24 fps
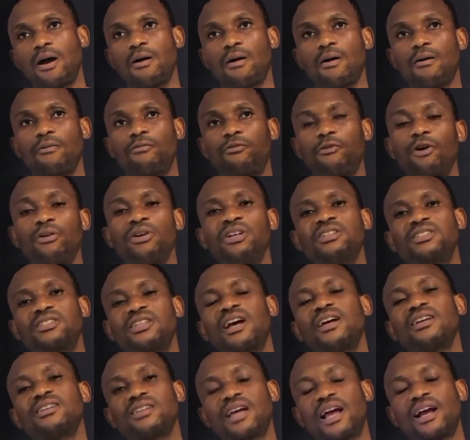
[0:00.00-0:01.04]
For
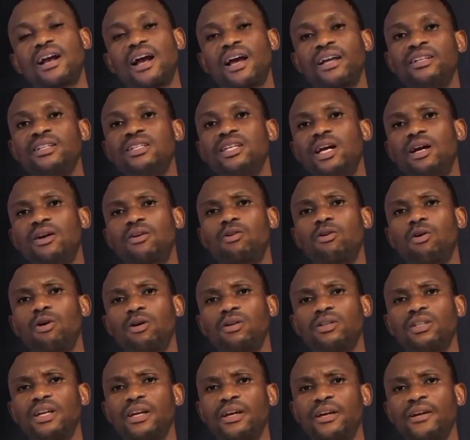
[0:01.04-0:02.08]
instance, I can hear
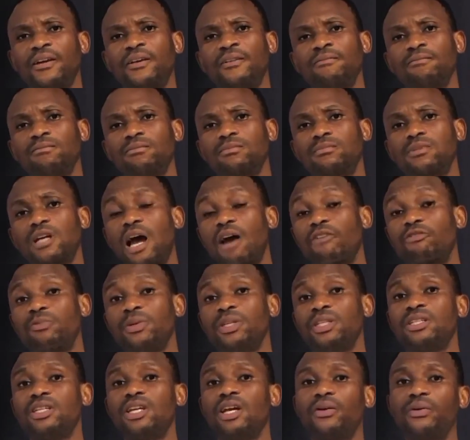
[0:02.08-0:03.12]
God, and I've
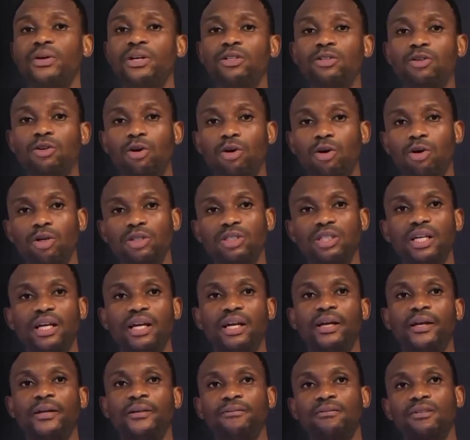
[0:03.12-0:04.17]
been hearing God,
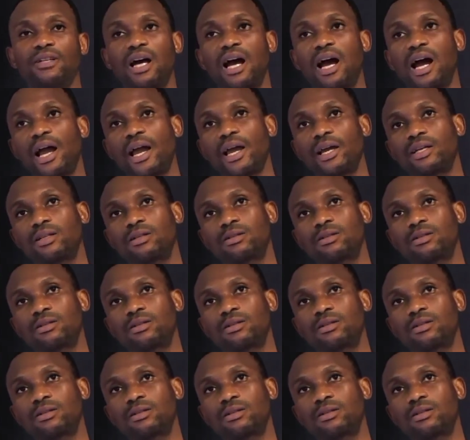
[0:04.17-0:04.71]
and I